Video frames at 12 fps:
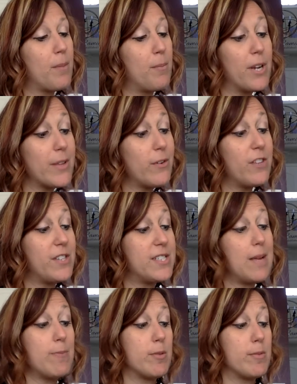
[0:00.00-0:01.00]
Bring the one with the
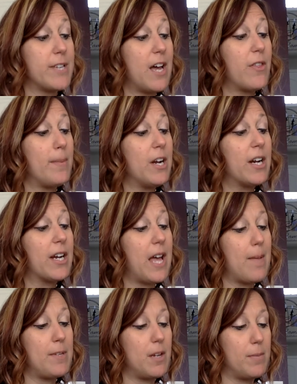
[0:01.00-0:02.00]
stamps from South America,
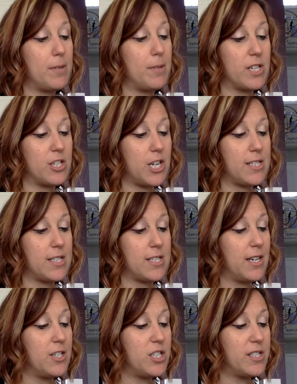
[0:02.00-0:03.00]
Emma W. suggested.
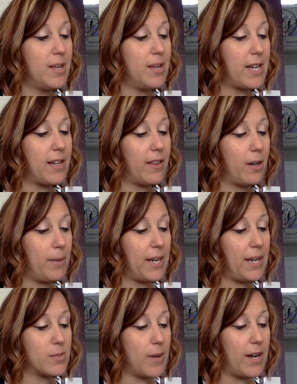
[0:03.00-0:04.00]
She slipped on a little
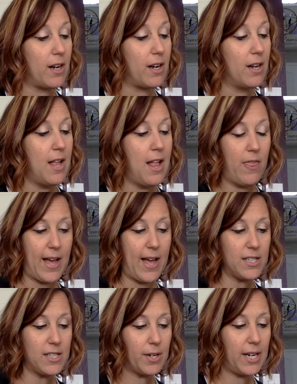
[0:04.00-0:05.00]
pink sweater.
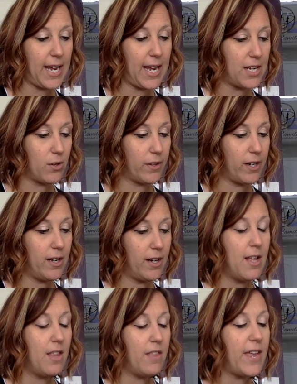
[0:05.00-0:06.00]
That's pretty, Katie told her.
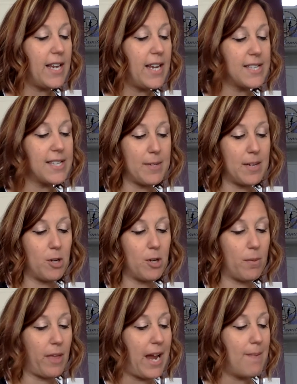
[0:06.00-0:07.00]
Thanks, Emma W.
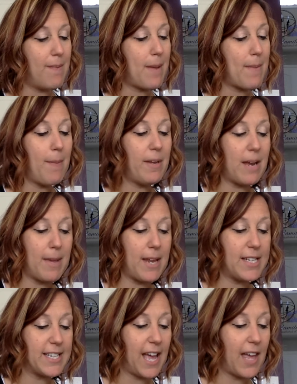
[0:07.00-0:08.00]
replied. My mom and I made
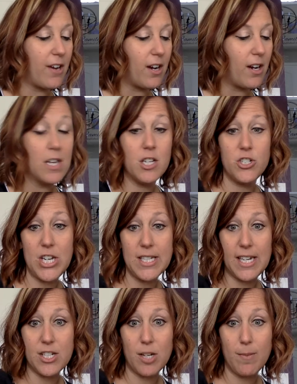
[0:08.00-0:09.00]
it together. She's
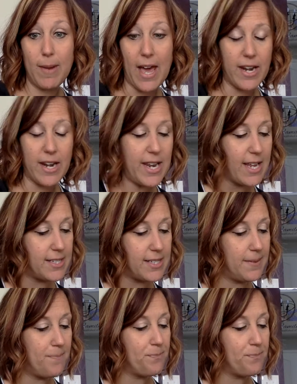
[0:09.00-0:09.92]
teaching me how to knit.